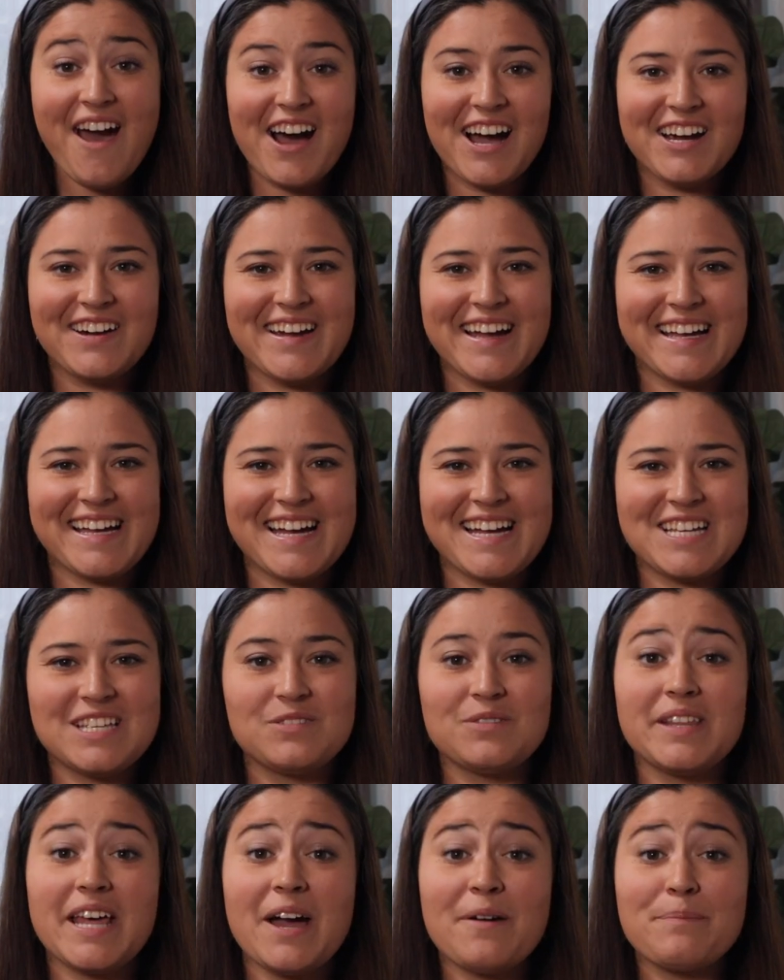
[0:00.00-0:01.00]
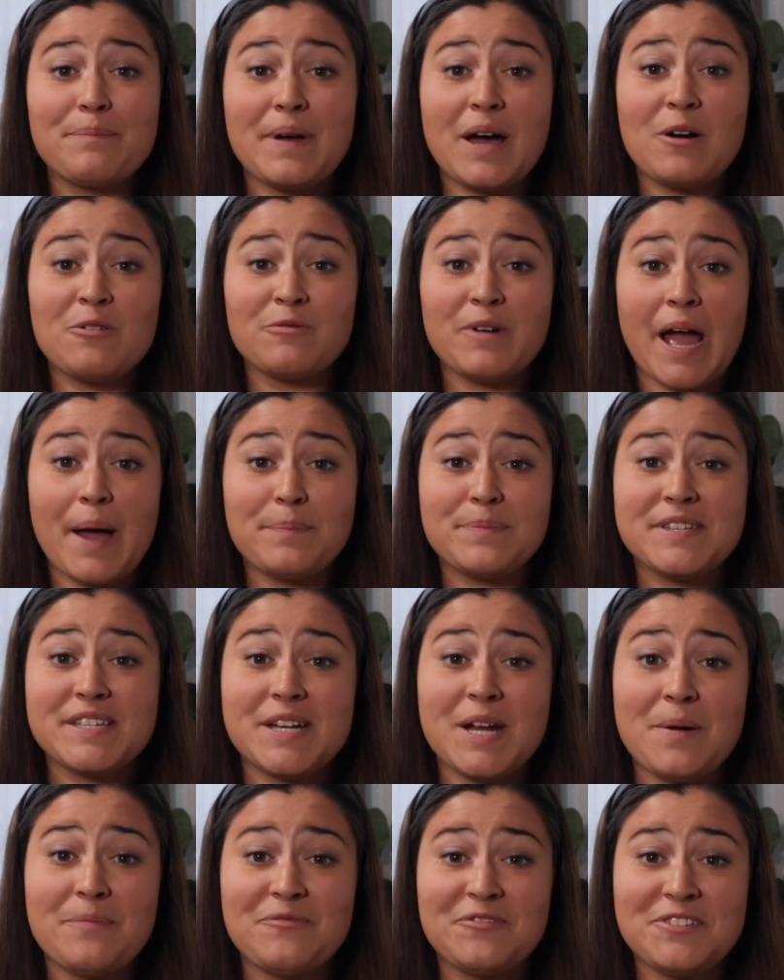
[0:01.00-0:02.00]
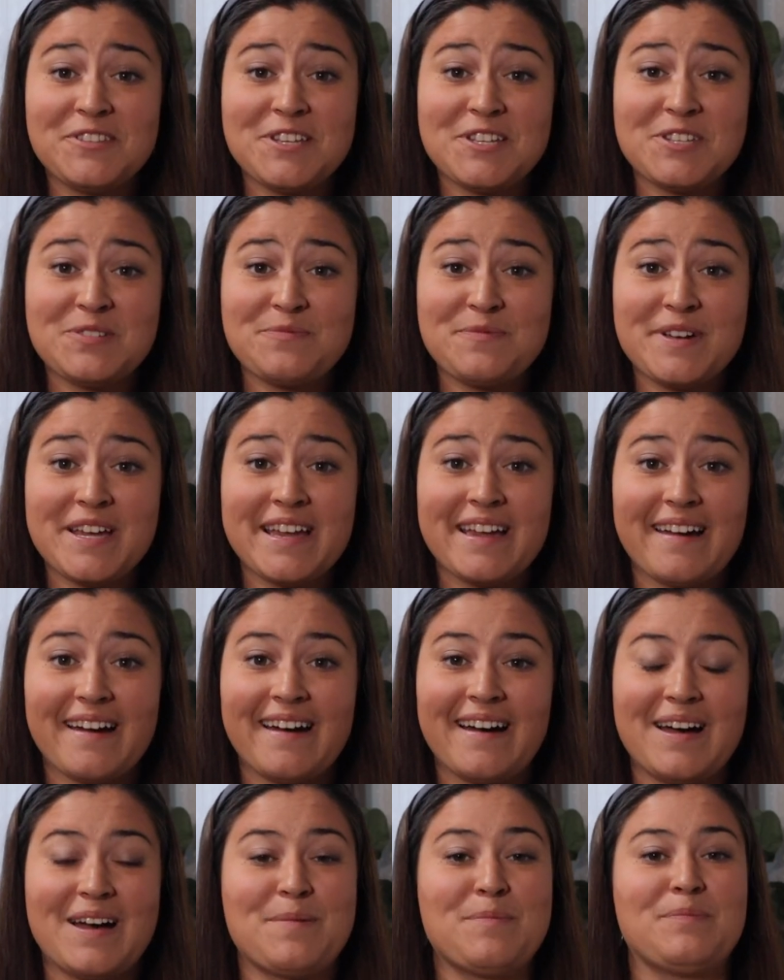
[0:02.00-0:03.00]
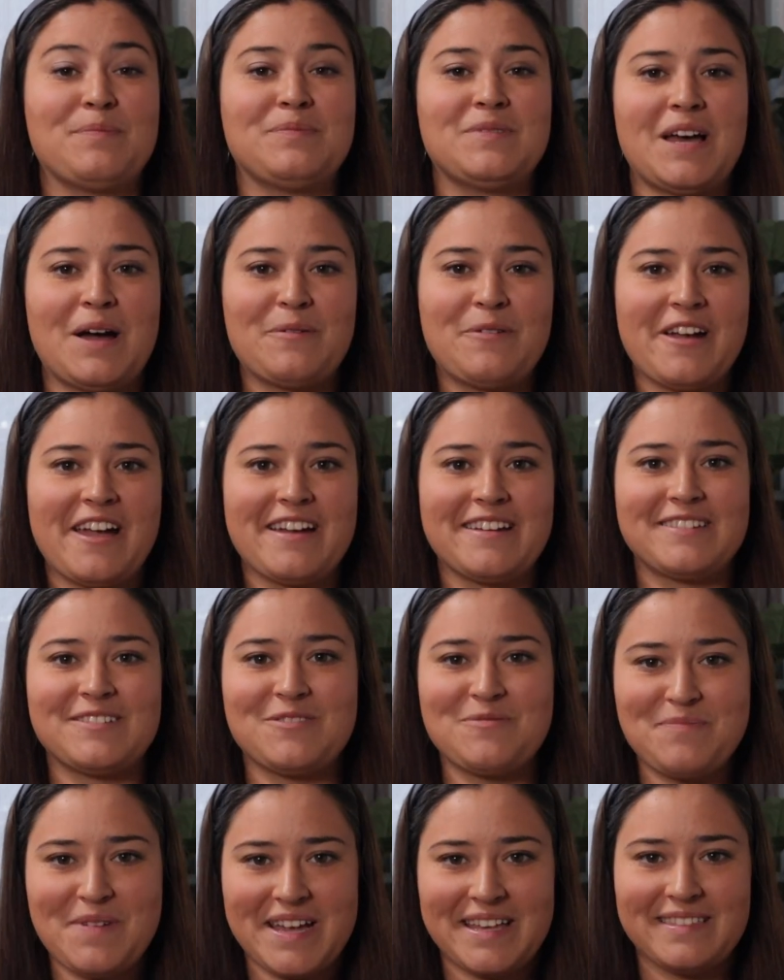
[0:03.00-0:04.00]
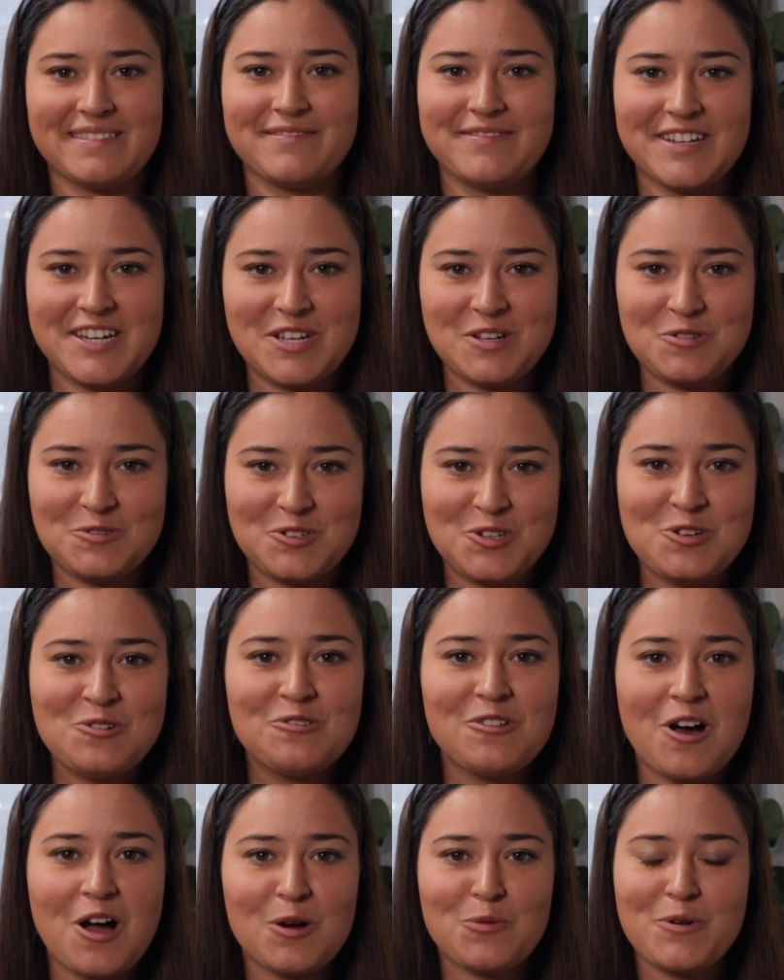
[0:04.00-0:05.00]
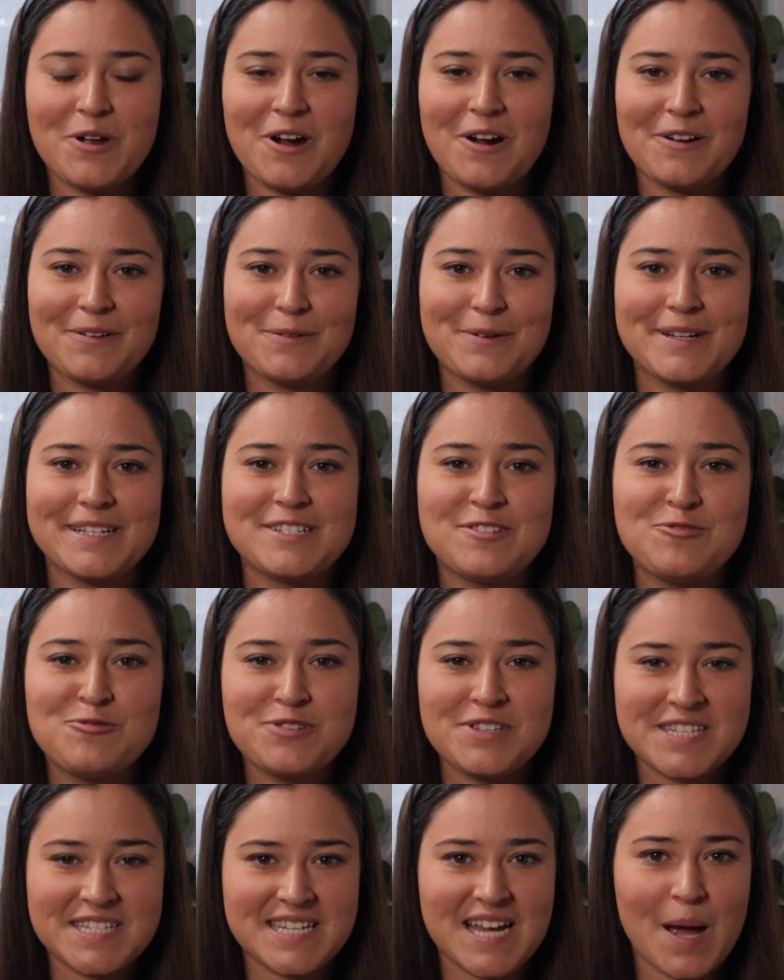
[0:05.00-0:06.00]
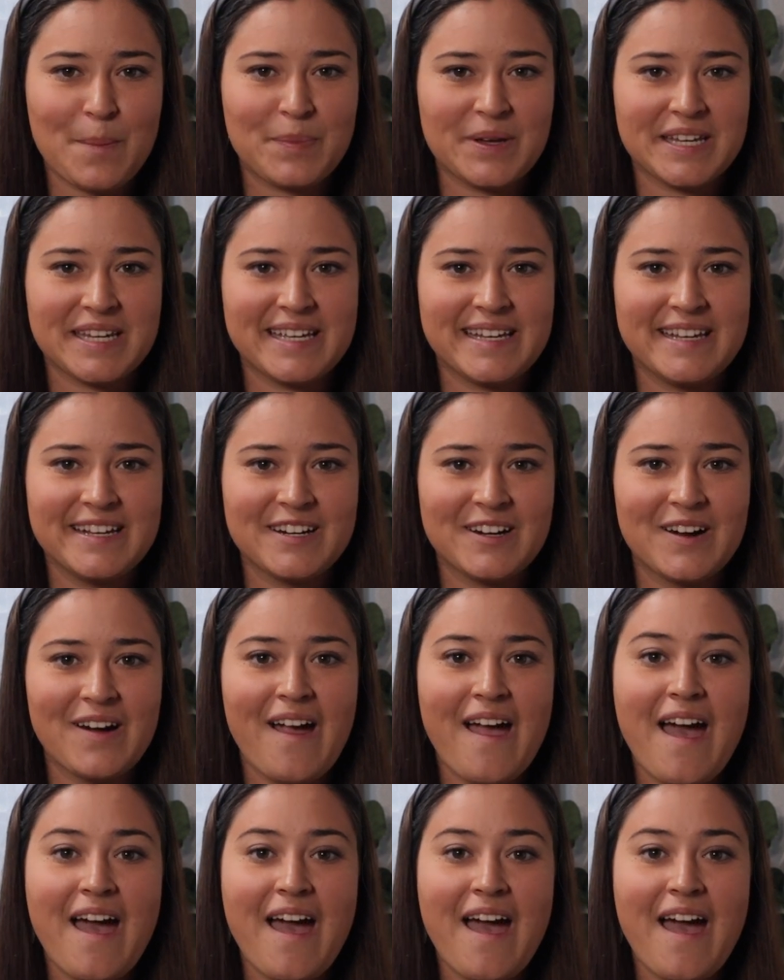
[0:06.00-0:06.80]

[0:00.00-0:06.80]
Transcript: Alright guys, well that about wraps it up for this week. Uh, that way I don't make the video too long. We are going to stop it here.